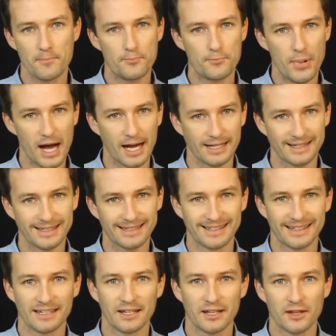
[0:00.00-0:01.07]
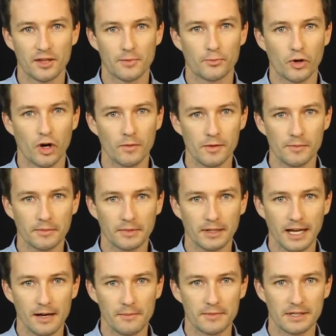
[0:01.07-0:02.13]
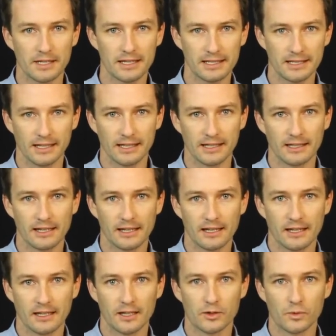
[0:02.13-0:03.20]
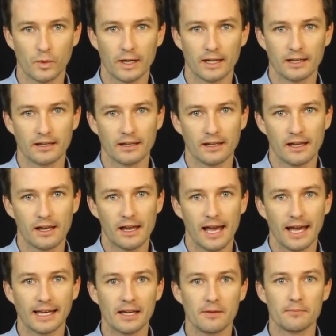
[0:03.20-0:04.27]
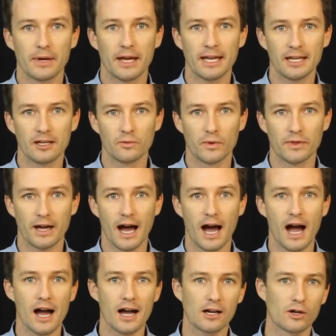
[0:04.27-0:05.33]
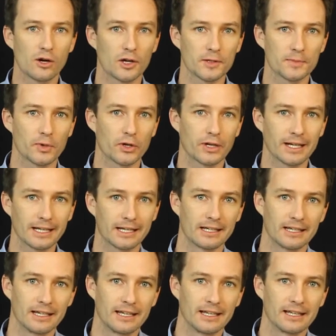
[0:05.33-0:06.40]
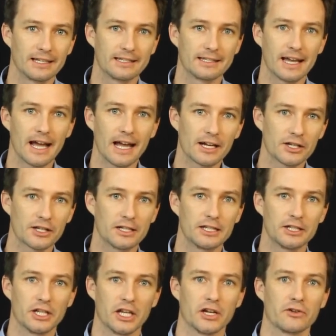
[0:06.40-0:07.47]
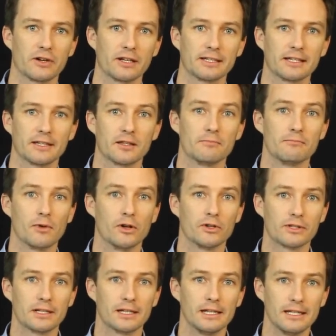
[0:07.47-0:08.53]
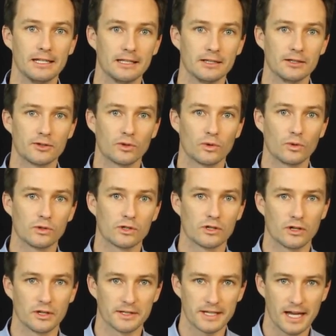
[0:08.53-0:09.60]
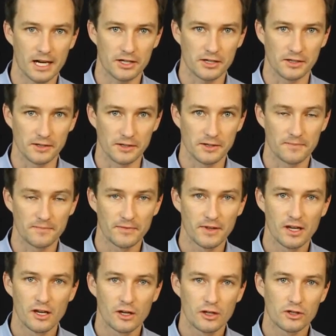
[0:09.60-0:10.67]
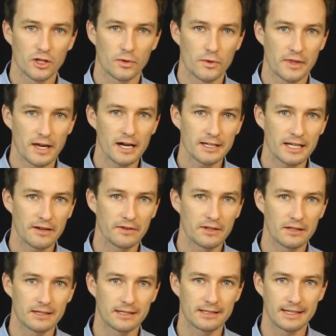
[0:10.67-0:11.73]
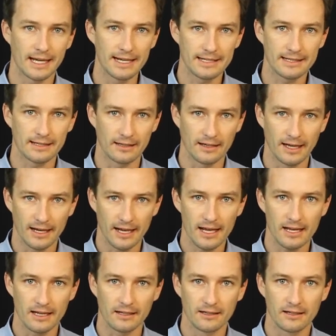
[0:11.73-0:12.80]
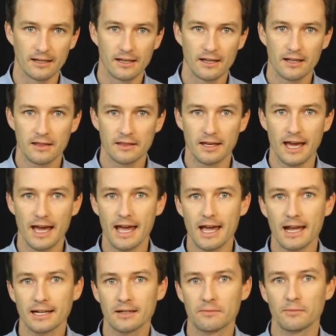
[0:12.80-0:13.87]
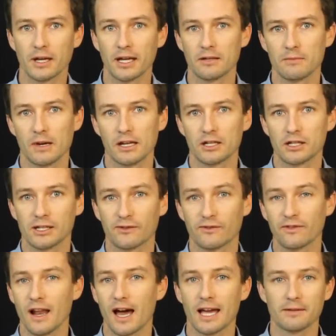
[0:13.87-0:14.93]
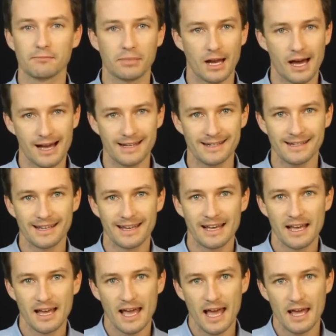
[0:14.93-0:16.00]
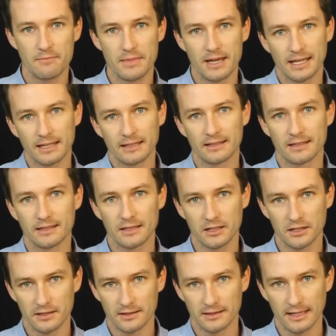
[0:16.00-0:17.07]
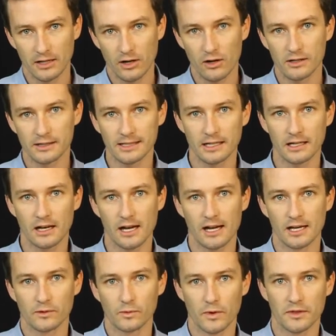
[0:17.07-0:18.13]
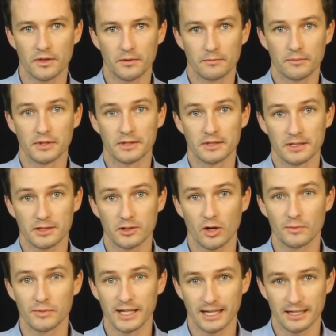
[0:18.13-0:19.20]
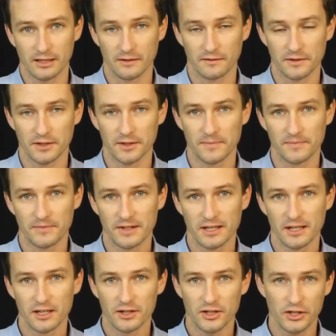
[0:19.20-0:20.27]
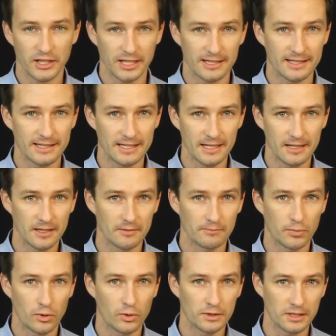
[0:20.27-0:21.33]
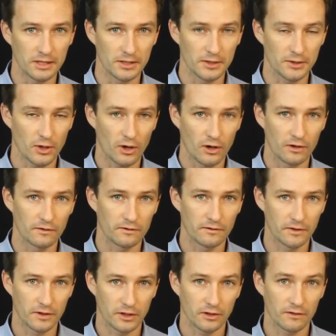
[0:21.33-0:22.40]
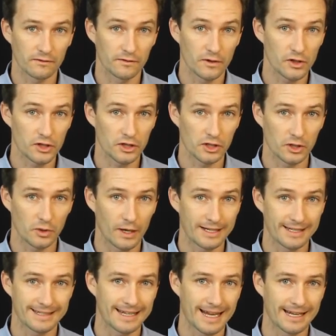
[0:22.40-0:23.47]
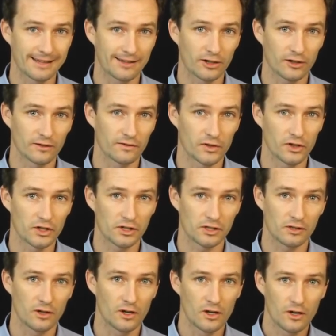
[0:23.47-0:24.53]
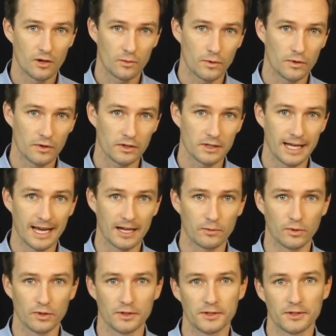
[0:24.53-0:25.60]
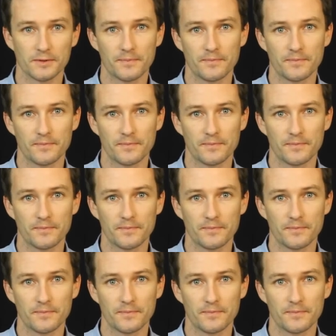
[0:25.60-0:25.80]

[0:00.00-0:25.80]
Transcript: But the problem comes in here is when a campaign with a high cost per click is actually generating the most leads or transactions. So without having this data at hand, the ad campaign manager is flying blind and making decisions that aren't in line with the business objectives. So you can see the importance of the conversion or understanding the conversion within AdWords.